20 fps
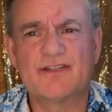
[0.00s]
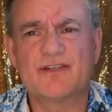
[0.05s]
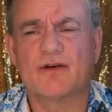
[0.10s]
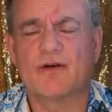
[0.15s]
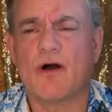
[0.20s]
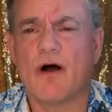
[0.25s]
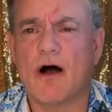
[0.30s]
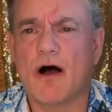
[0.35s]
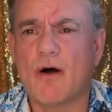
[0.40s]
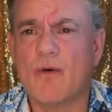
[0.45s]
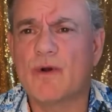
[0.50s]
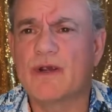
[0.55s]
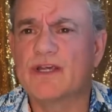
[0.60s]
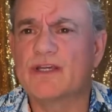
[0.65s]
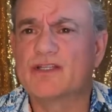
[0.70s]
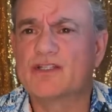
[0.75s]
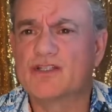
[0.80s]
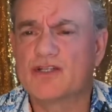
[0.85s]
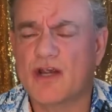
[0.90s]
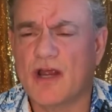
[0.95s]
are
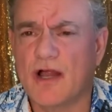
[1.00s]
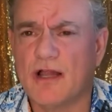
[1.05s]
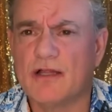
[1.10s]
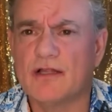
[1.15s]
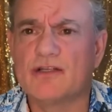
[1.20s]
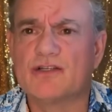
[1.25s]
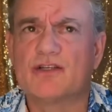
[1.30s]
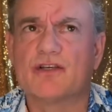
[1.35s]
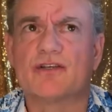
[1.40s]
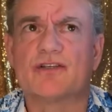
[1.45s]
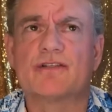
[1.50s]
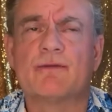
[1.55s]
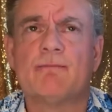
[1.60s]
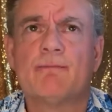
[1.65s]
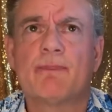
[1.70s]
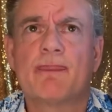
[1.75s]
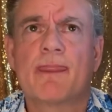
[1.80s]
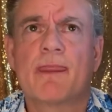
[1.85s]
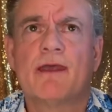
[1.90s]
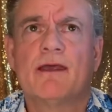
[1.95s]
always challenges.
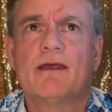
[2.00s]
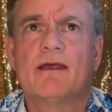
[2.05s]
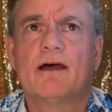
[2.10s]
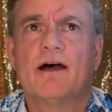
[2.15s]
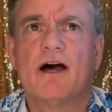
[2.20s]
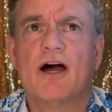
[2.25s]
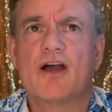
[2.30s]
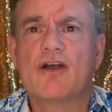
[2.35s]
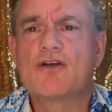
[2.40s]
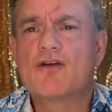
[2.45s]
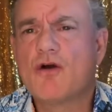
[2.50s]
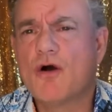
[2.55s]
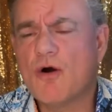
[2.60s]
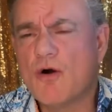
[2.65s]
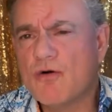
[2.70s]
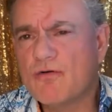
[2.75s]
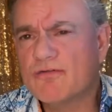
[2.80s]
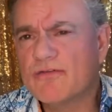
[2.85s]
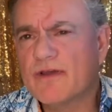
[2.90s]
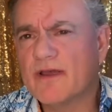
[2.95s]

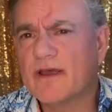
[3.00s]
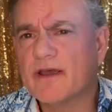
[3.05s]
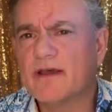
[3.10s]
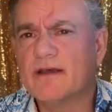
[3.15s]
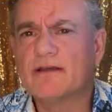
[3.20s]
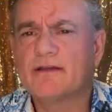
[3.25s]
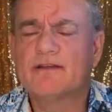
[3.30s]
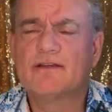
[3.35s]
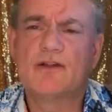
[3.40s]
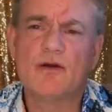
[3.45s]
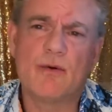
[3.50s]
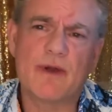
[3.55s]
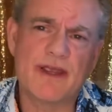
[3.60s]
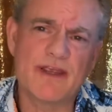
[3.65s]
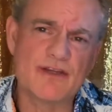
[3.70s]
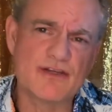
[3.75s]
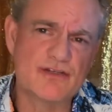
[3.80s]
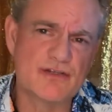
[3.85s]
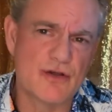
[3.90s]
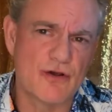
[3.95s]
COVID, doing
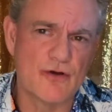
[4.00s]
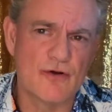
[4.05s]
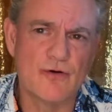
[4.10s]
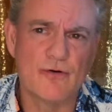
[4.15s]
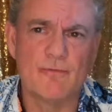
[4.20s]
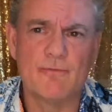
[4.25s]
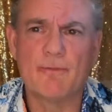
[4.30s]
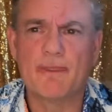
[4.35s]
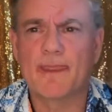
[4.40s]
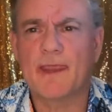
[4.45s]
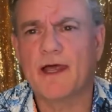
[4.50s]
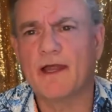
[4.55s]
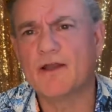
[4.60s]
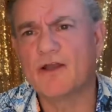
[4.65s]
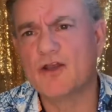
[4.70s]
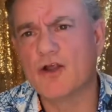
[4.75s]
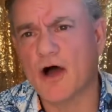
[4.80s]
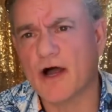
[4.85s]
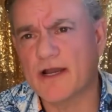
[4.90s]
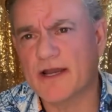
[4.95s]
Zoom, and
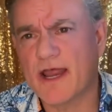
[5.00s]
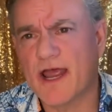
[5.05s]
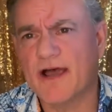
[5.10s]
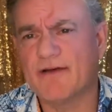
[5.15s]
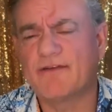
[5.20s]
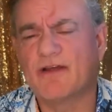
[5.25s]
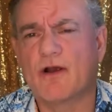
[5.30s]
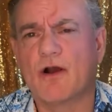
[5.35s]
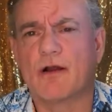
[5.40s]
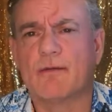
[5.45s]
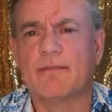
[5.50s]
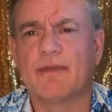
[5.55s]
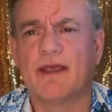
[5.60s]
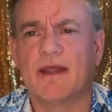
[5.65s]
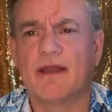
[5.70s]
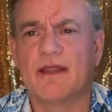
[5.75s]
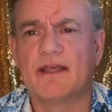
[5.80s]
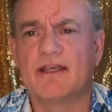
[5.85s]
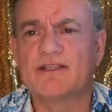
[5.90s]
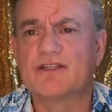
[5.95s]
not having our
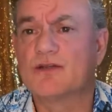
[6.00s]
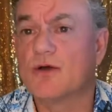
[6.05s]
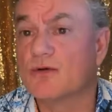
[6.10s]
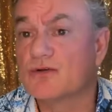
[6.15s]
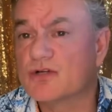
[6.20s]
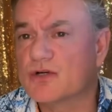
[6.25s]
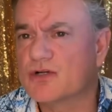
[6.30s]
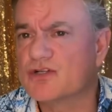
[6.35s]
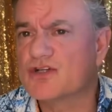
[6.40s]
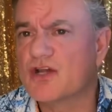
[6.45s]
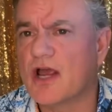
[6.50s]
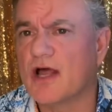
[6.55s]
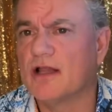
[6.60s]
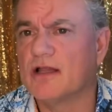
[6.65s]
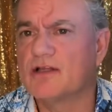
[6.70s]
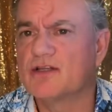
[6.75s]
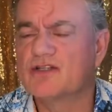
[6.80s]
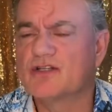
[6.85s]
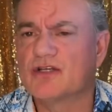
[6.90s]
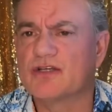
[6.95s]
meetings, those are
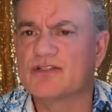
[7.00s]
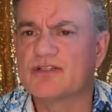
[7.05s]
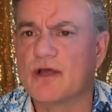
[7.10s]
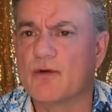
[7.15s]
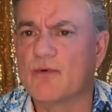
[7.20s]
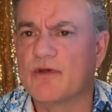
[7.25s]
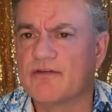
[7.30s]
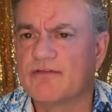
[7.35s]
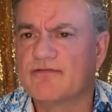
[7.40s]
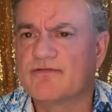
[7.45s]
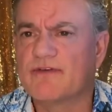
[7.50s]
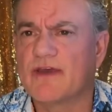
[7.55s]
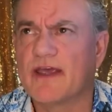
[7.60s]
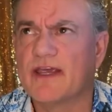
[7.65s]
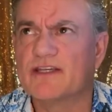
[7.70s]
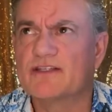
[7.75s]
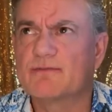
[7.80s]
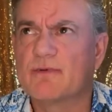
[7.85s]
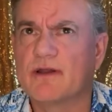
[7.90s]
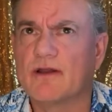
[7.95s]
challenges that we
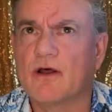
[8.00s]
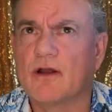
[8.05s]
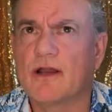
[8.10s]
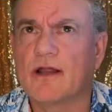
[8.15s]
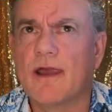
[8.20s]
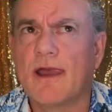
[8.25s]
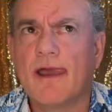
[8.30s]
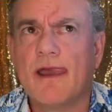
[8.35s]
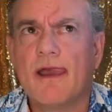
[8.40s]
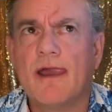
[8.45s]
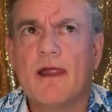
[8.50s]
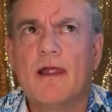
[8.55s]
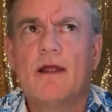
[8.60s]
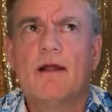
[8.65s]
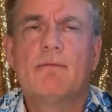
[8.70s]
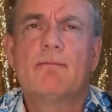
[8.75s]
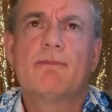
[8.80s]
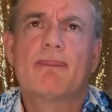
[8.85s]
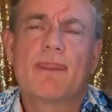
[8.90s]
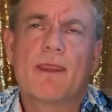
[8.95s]
face. But
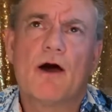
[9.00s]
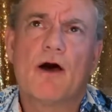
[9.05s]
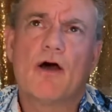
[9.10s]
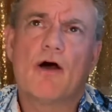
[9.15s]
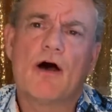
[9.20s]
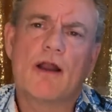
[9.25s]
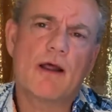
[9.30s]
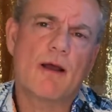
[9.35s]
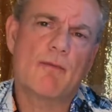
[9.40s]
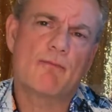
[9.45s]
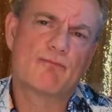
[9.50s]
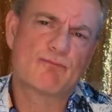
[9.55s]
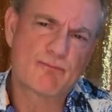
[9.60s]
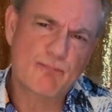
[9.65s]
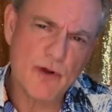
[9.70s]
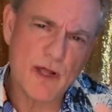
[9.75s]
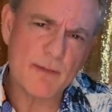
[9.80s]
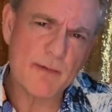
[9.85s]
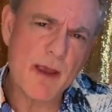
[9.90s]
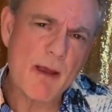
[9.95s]
on a
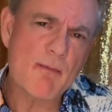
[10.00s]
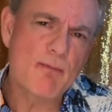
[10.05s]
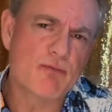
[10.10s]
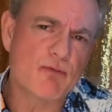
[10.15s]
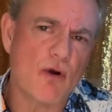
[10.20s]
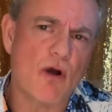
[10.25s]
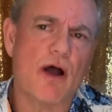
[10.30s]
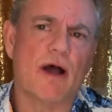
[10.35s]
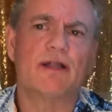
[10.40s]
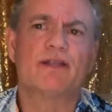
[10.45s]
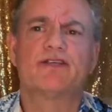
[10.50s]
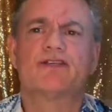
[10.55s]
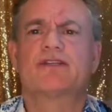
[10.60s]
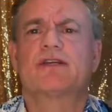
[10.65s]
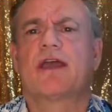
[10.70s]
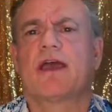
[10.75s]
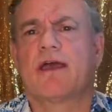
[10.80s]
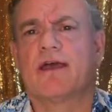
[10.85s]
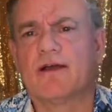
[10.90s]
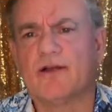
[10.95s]
probably a broad
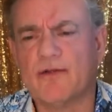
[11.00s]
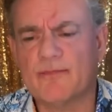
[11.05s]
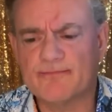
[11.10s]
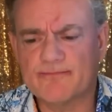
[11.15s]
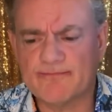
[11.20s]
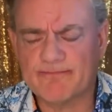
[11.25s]
scale,